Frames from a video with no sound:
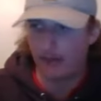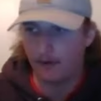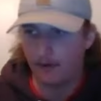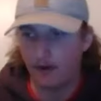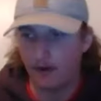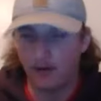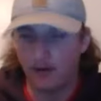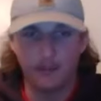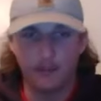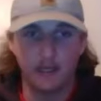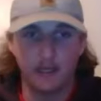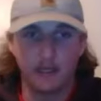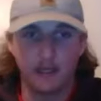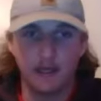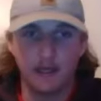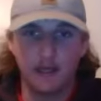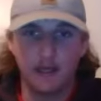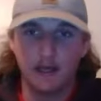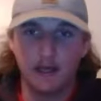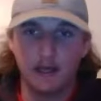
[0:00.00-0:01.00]
going to be
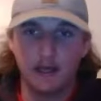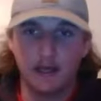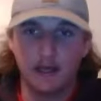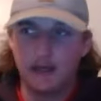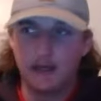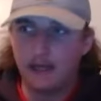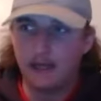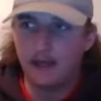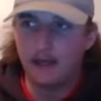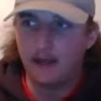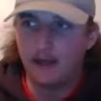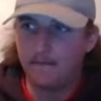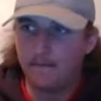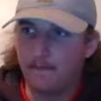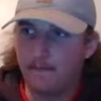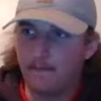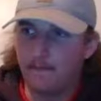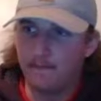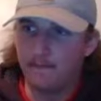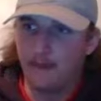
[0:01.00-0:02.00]

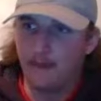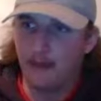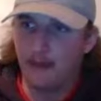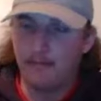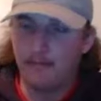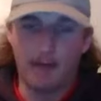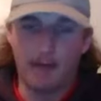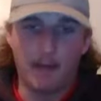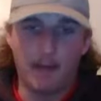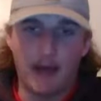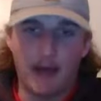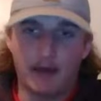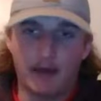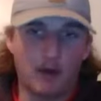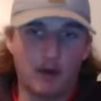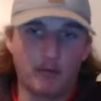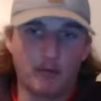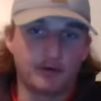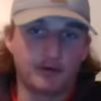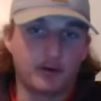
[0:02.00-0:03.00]
in my mind,
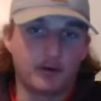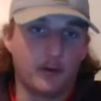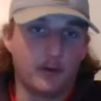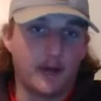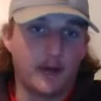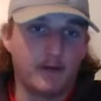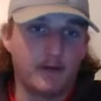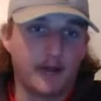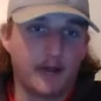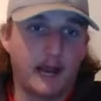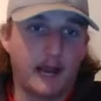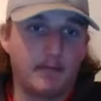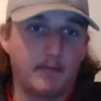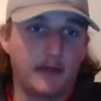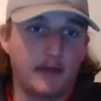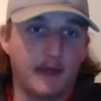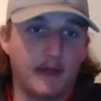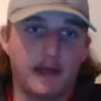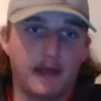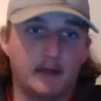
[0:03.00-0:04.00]
Auburn's going to win every game
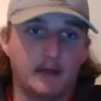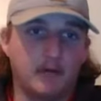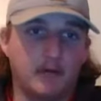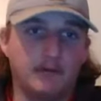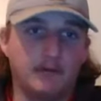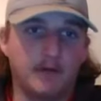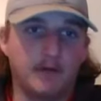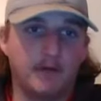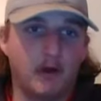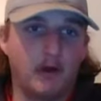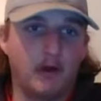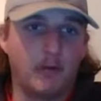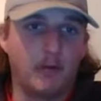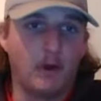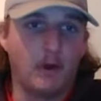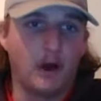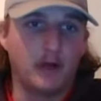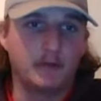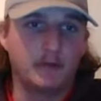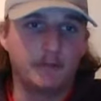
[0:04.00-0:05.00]
that I turn the TV on and
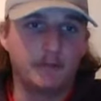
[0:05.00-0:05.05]
watch,